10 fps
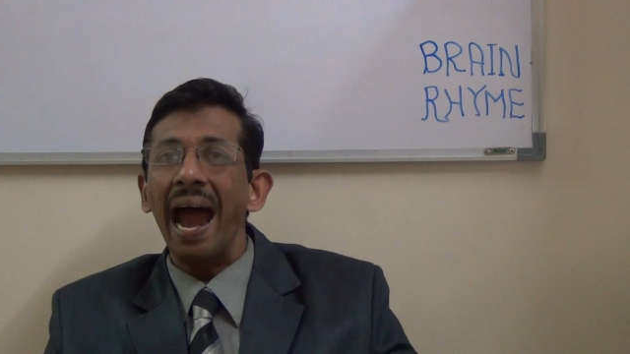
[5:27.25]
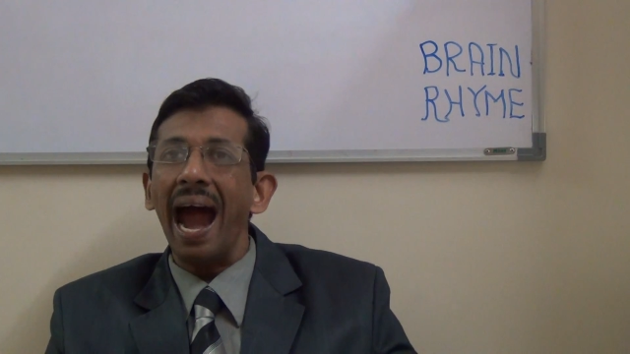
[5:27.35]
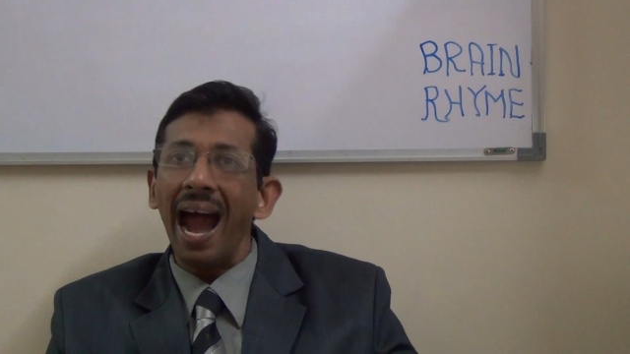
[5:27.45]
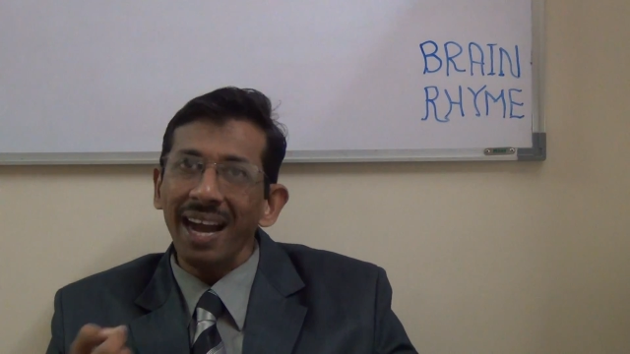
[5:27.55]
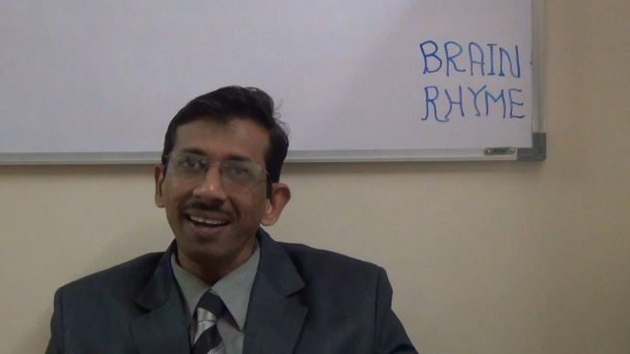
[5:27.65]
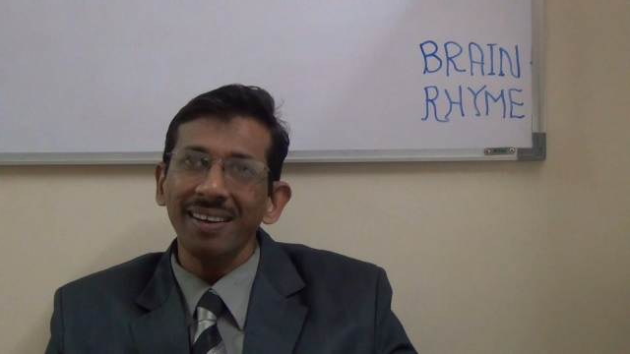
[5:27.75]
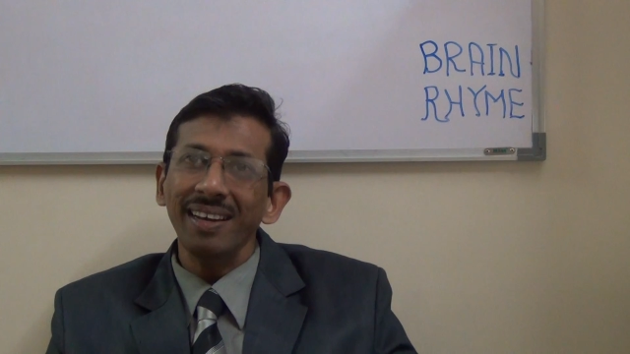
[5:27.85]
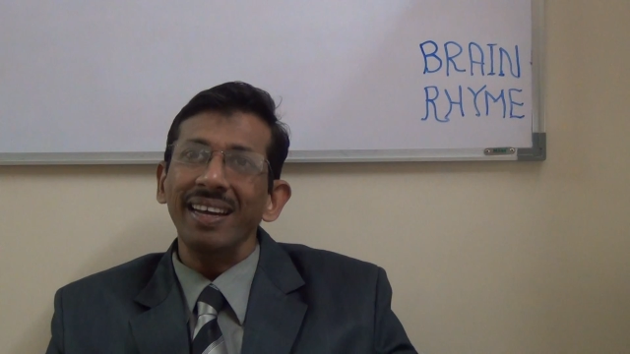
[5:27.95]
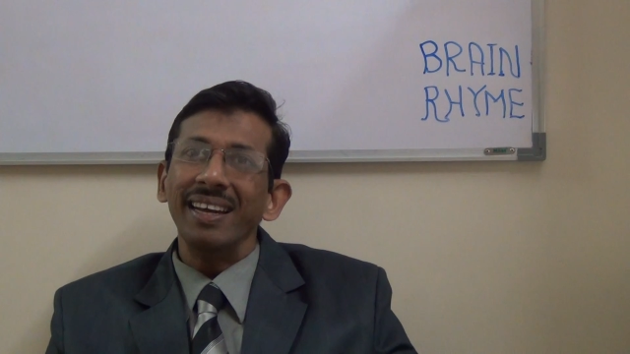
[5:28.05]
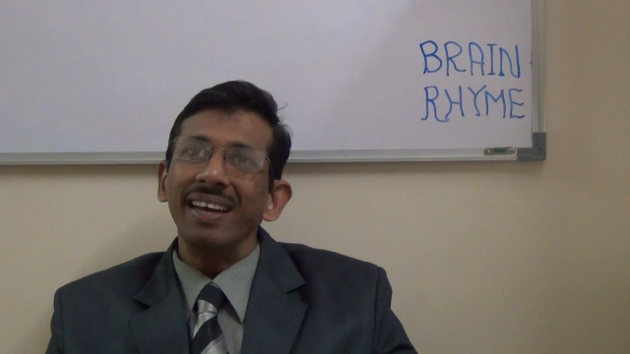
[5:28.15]
and
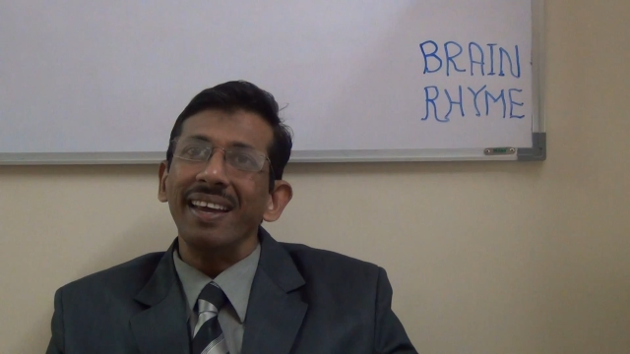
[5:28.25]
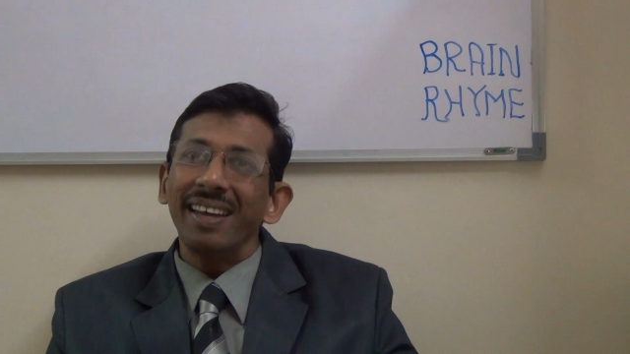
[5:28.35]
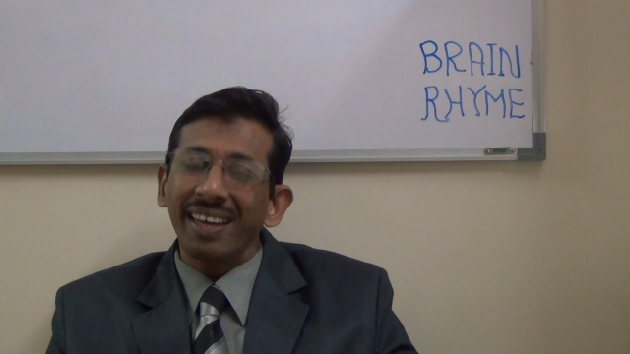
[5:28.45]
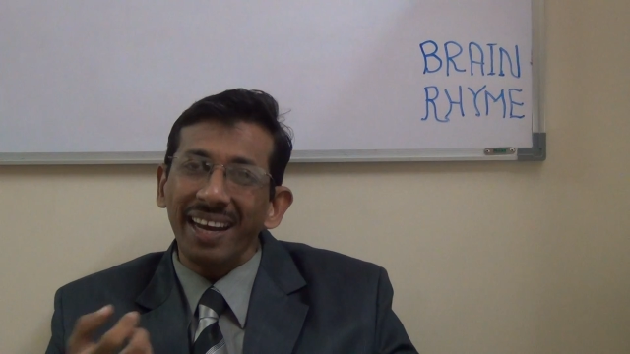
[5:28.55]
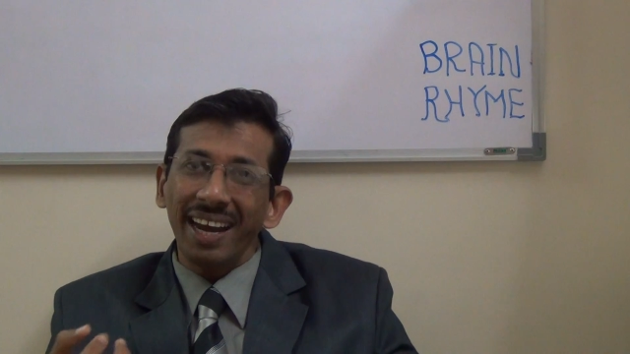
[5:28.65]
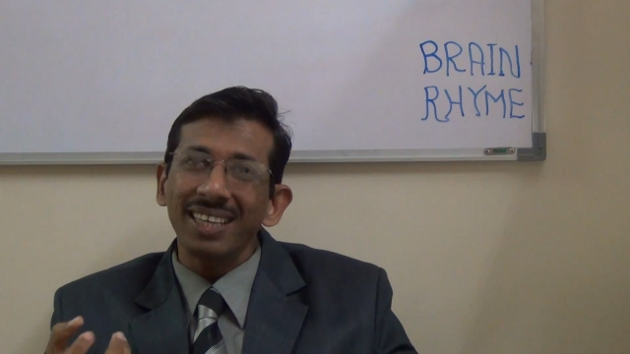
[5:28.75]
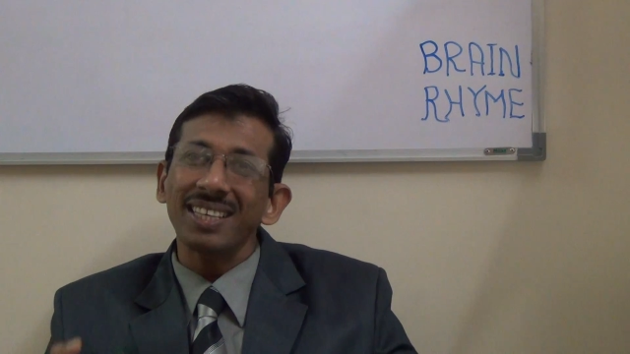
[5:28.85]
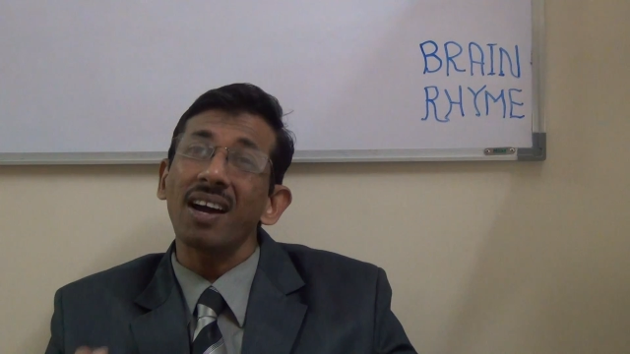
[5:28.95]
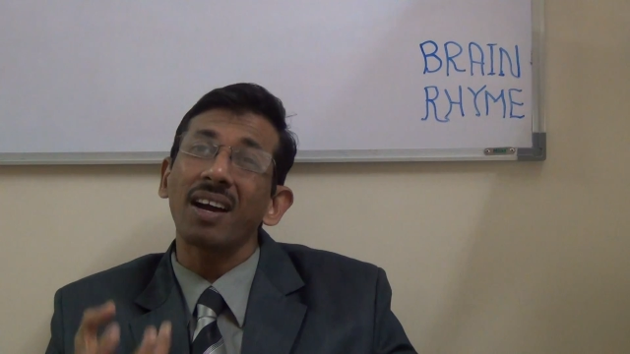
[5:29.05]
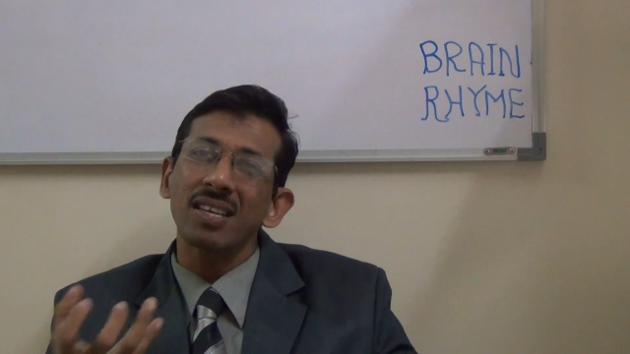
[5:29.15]
it creates
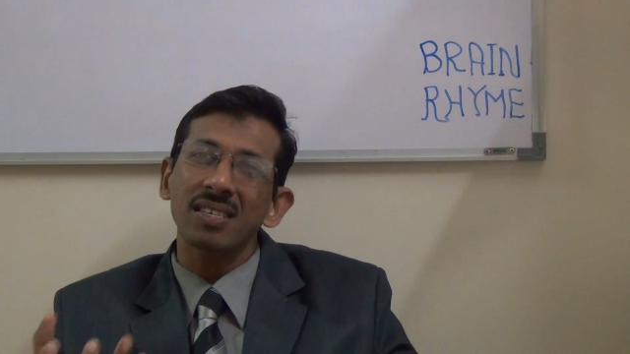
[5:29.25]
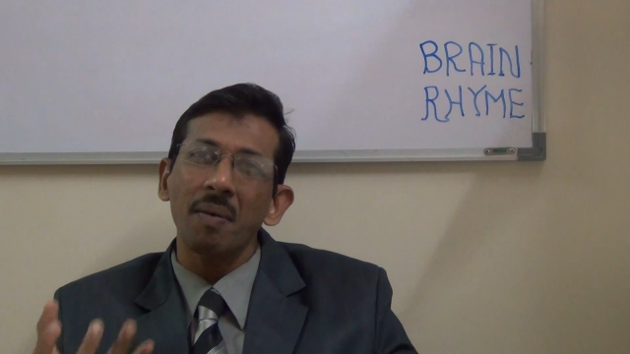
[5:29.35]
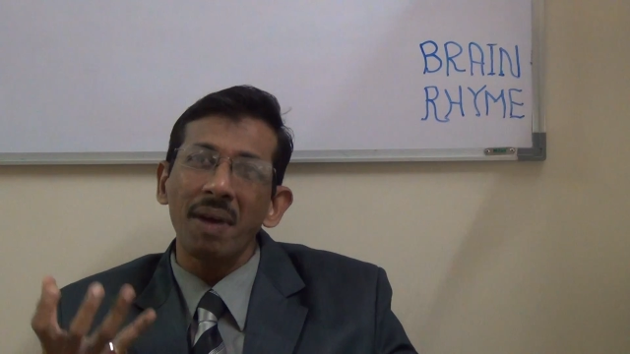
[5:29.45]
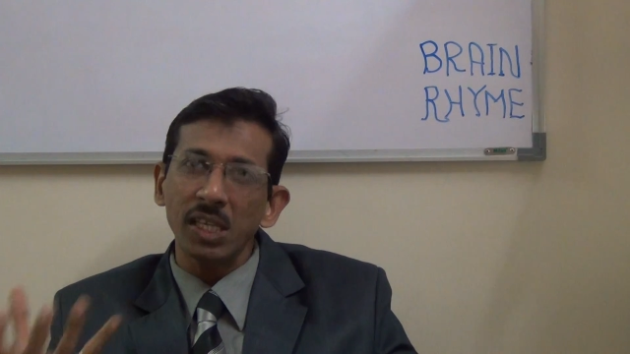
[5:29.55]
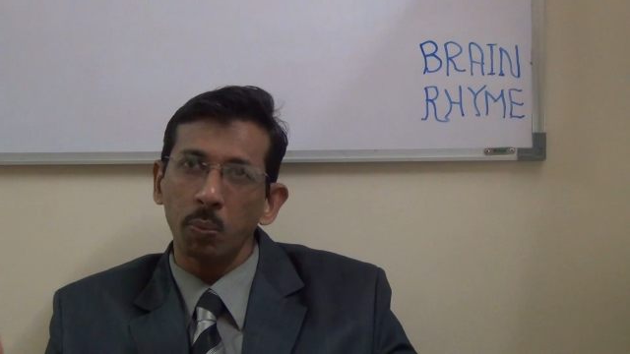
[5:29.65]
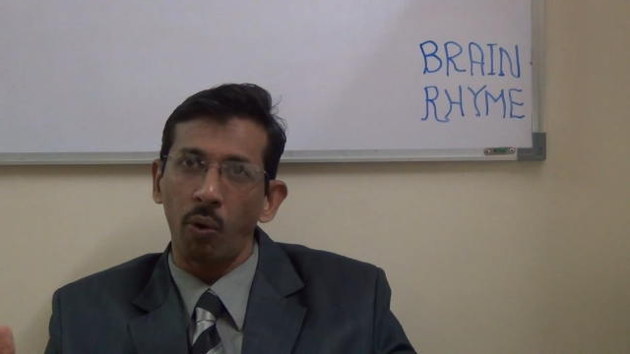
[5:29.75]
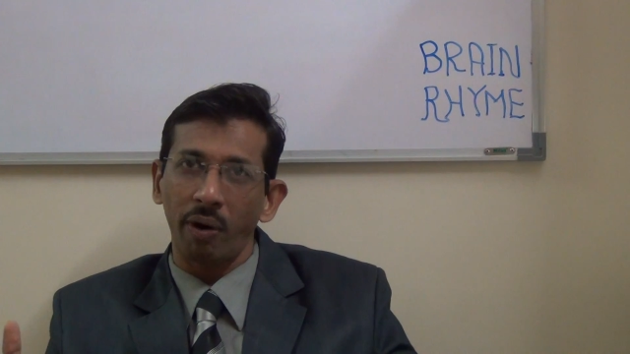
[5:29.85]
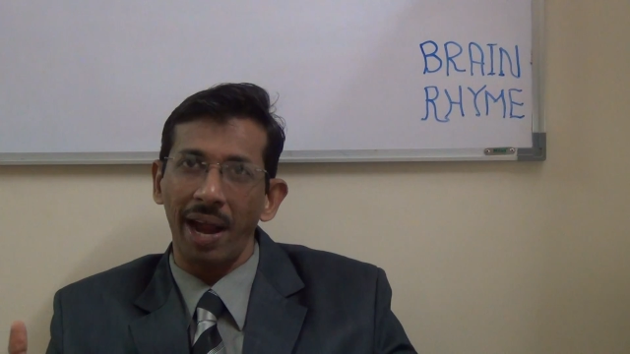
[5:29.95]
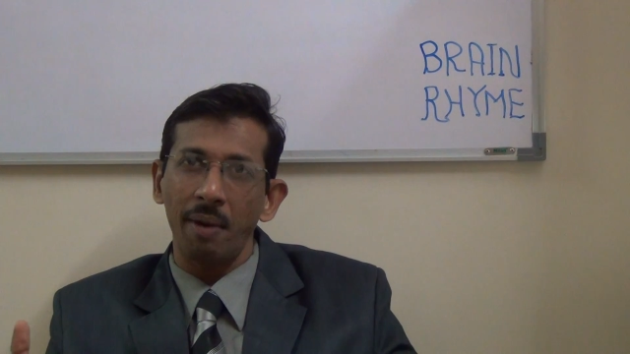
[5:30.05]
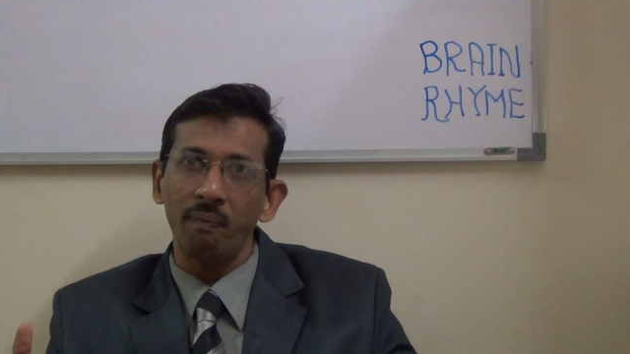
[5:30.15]
a customized
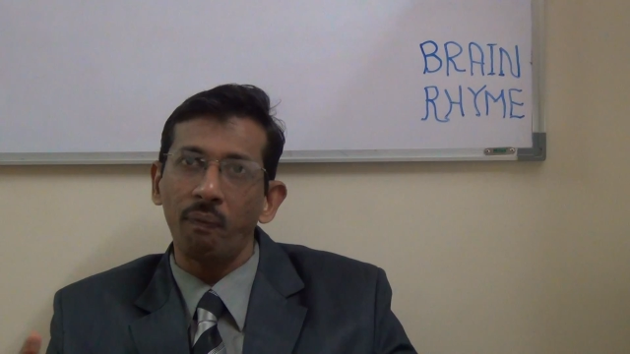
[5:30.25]
program